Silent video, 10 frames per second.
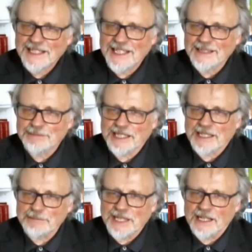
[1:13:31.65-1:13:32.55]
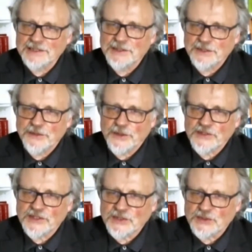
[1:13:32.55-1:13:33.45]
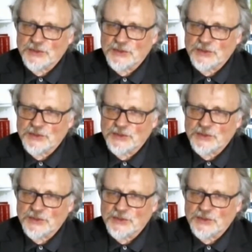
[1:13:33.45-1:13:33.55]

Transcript: in Brigham Young University